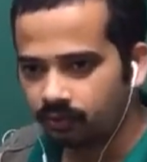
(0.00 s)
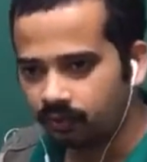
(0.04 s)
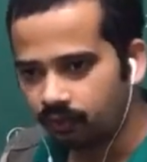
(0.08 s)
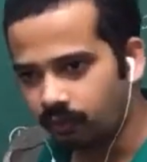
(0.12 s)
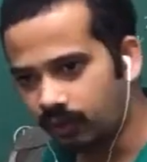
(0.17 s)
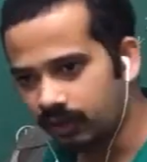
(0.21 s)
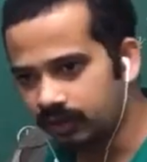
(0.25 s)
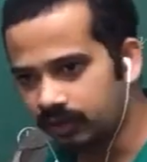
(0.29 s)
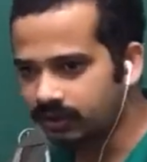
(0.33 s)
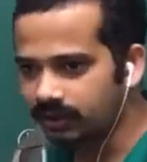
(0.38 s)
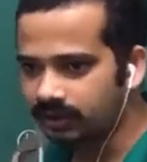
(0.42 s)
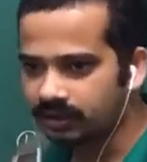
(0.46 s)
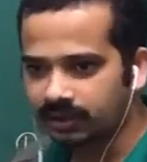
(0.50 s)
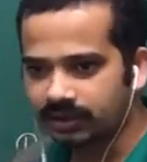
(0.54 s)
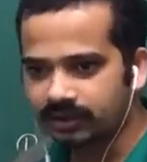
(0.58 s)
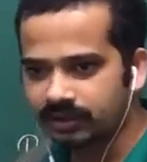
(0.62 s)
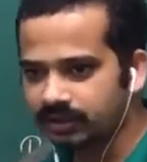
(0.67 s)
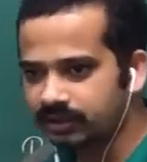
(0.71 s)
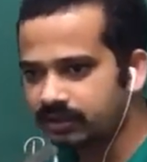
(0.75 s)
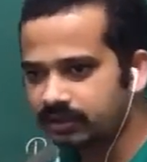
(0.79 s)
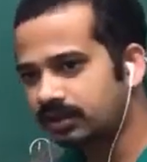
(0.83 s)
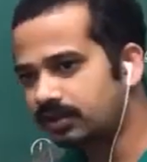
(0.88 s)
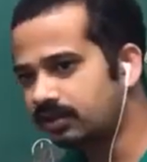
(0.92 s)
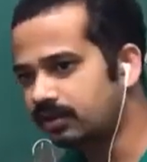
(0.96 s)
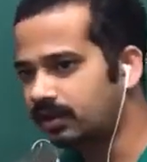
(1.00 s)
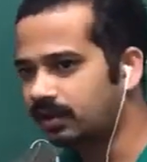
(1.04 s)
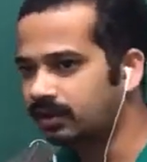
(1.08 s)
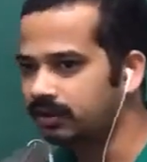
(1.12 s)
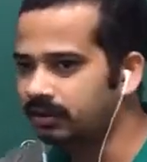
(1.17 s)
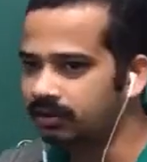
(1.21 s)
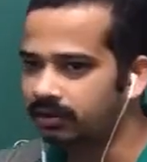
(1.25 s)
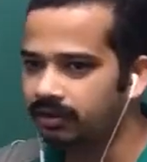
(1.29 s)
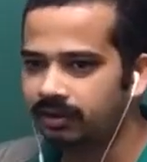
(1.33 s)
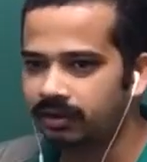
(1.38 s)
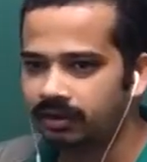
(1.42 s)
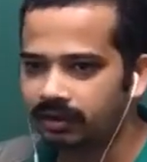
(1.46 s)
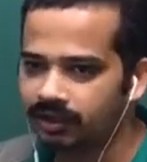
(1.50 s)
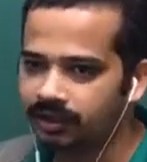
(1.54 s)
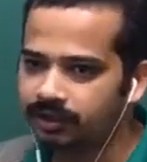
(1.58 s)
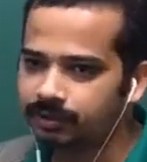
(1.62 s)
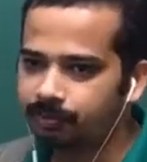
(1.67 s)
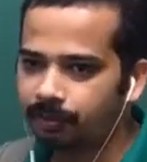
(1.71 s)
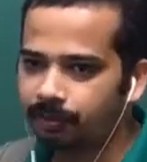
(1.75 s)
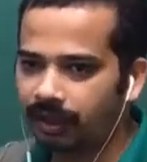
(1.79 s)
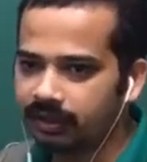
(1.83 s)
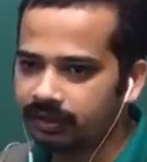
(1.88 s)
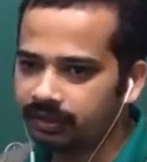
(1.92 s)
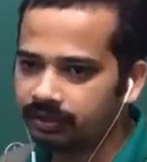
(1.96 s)
Once it reaches the screen, its
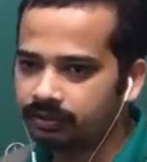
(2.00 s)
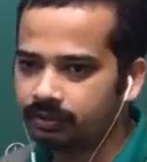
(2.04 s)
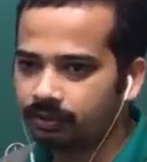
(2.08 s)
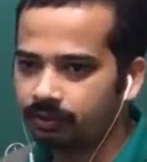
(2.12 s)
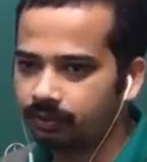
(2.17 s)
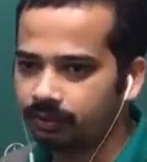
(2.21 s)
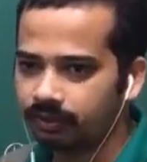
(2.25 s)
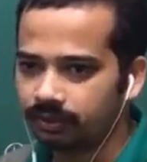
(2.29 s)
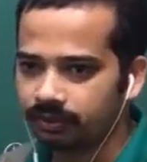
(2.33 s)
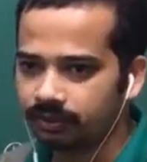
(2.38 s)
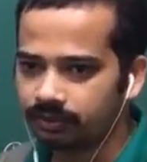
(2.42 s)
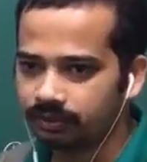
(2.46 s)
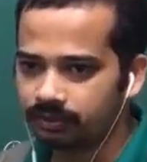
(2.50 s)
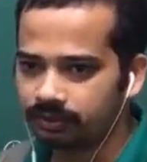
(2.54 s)
part is over.